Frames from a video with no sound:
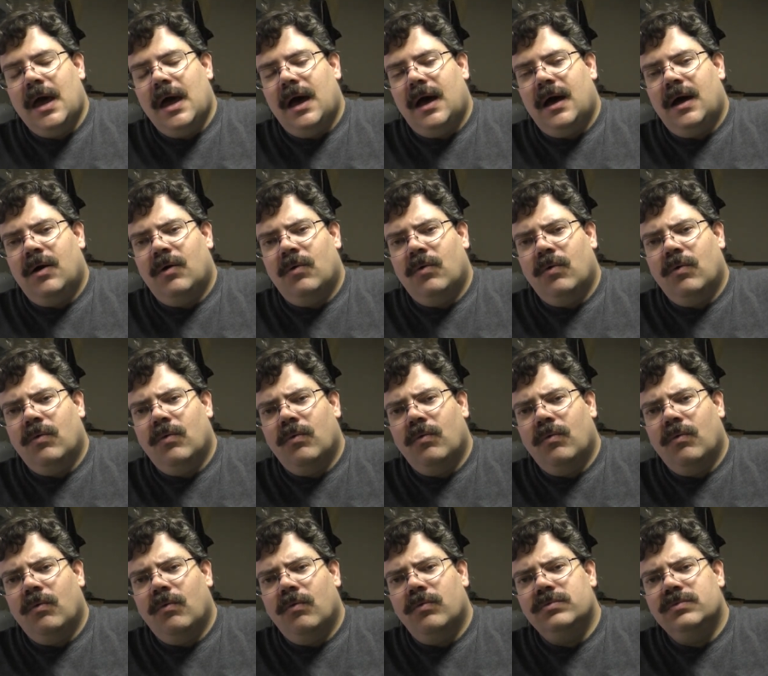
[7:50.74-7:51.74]
Uh,
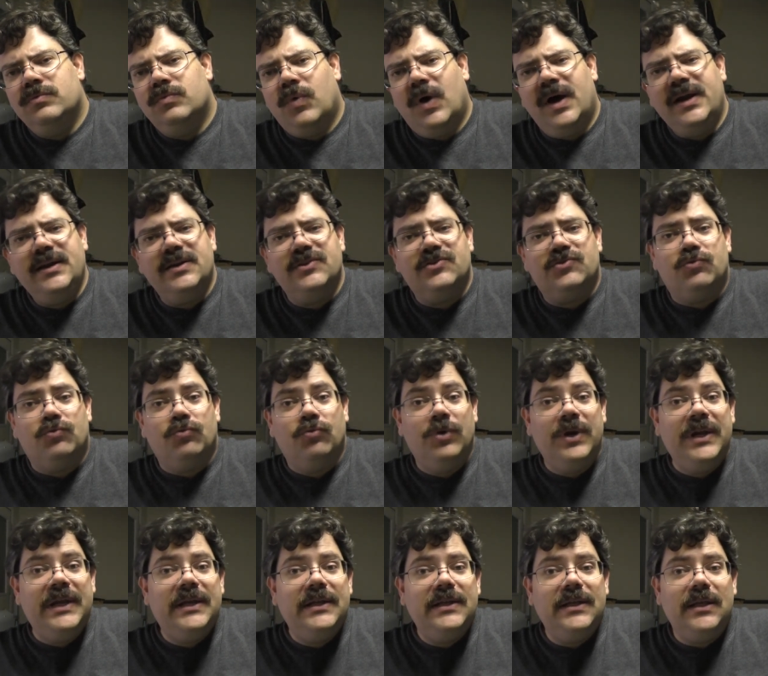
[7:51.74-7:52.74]
what is
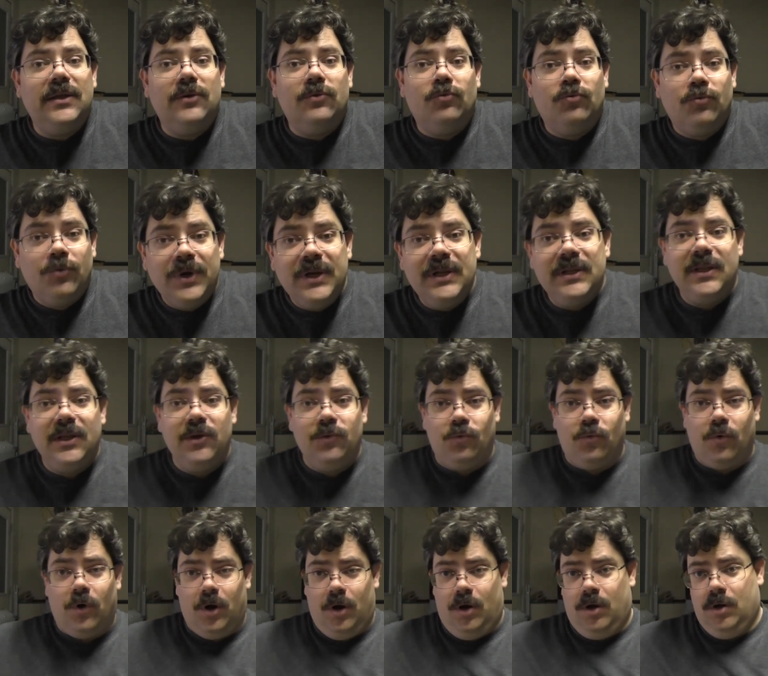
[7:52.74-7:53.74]
really, really
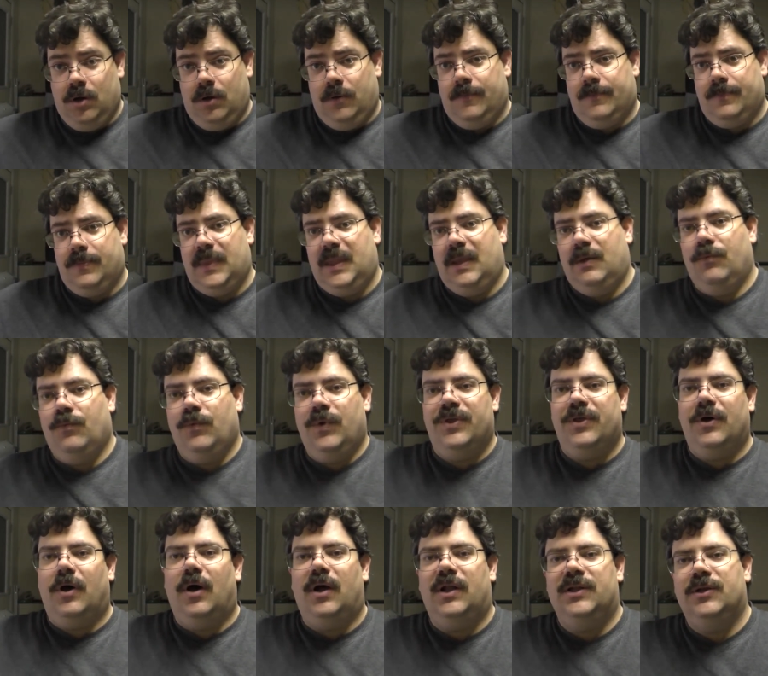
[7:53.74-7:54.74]
wrong
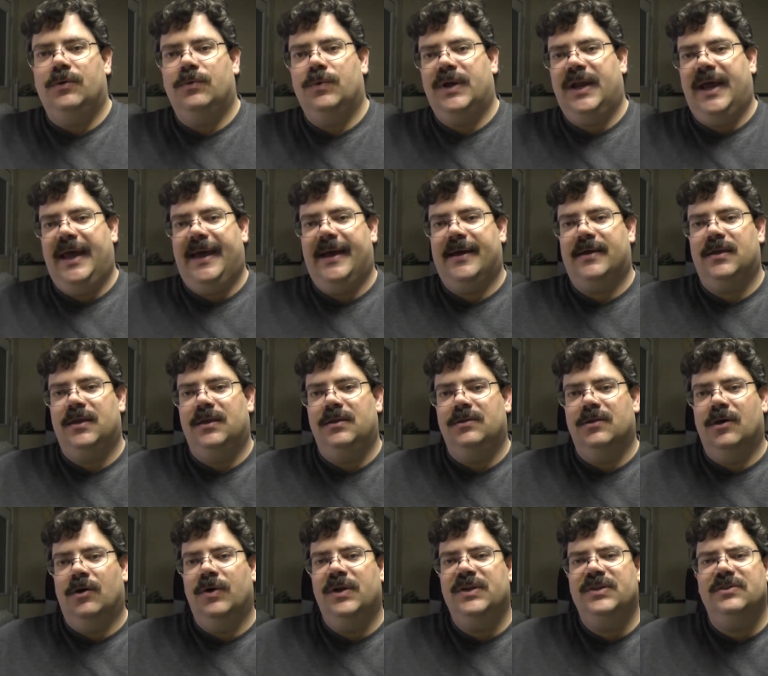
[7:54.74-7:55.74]
with Hollywood hacking,
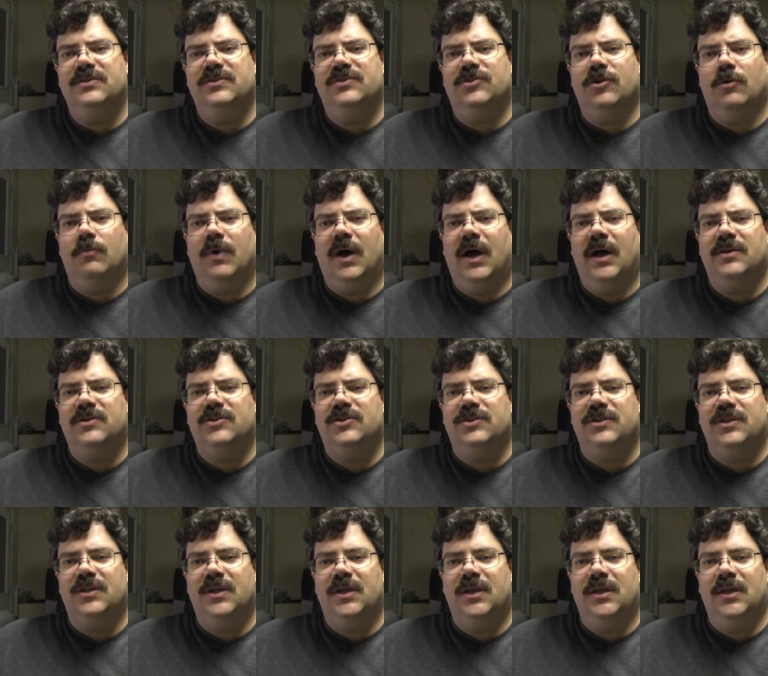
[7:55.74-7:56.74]
though, isn't so much
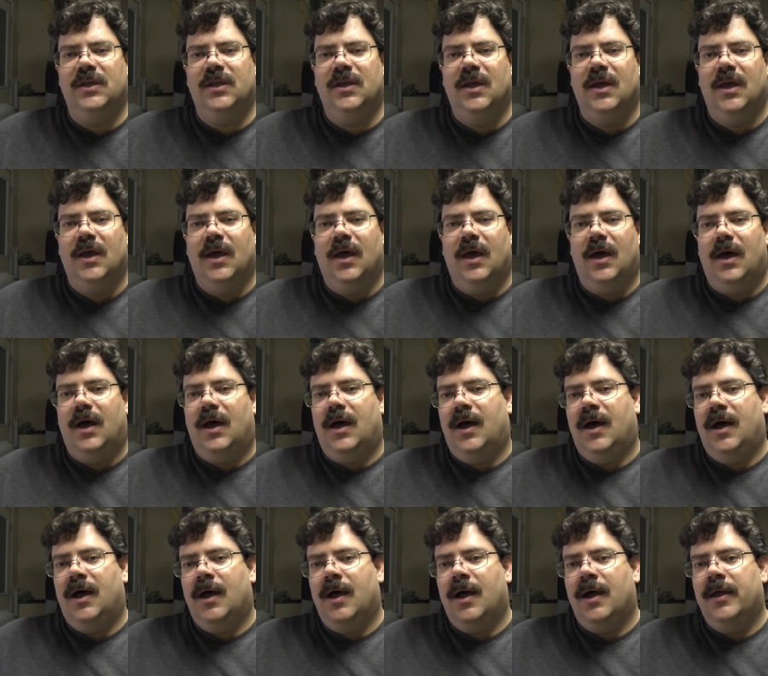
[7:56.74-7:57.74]
the
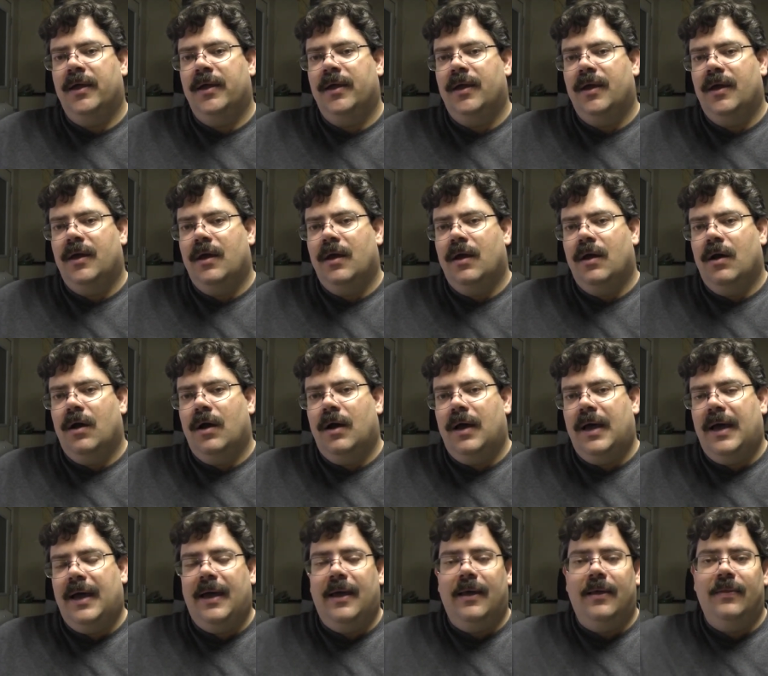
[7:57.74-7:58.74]
uh,
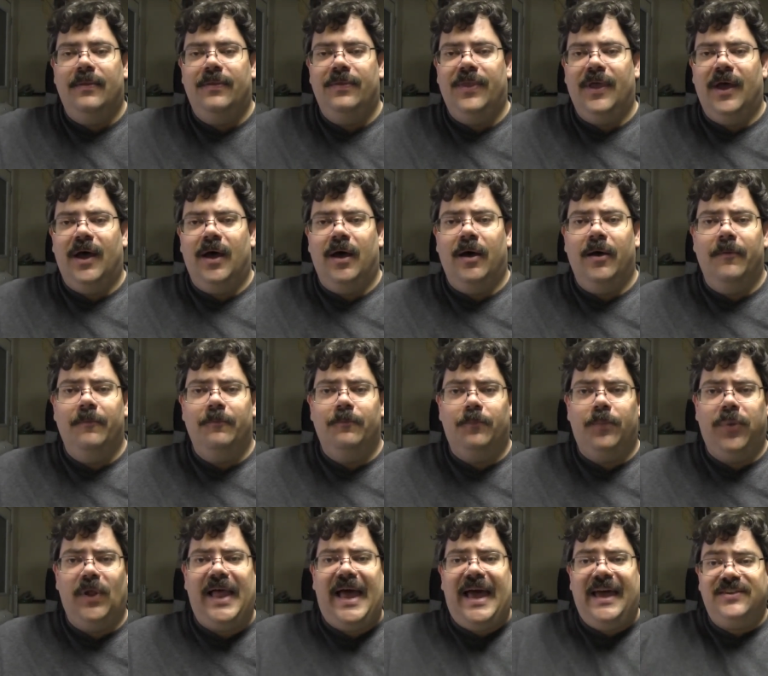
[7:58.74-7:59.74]
the
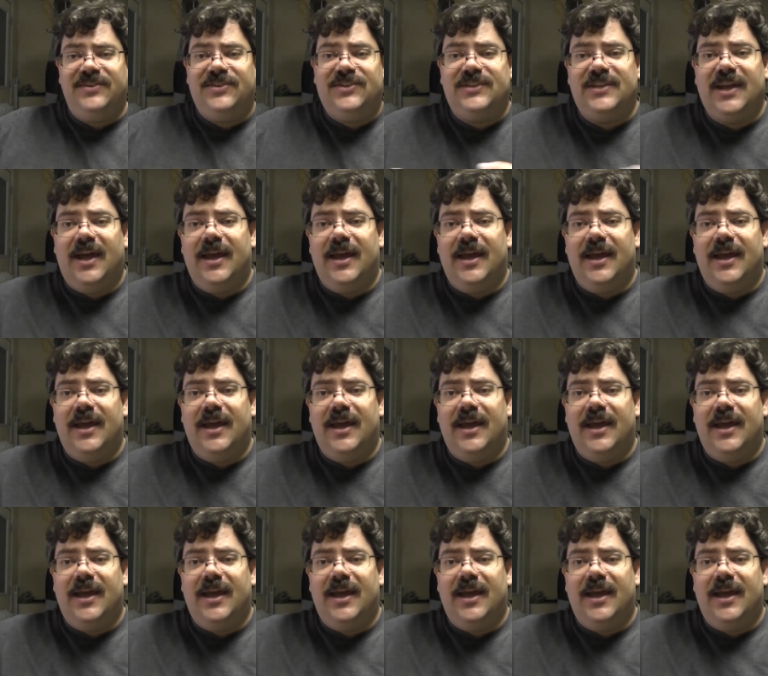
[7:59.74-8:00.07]
blast